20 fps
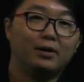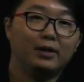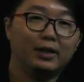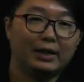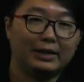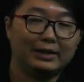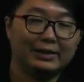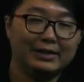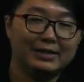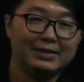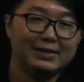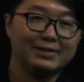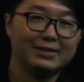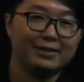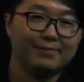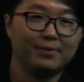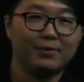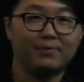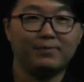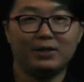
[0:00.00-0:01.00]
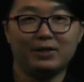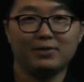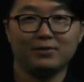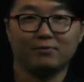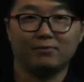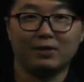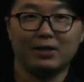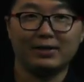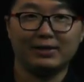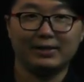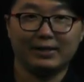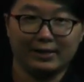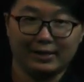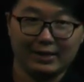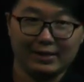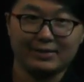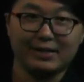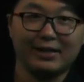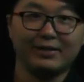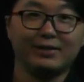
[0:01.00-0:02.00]
And this is the purpose of running an
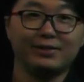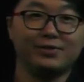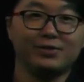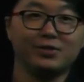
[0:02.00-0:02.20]
excitation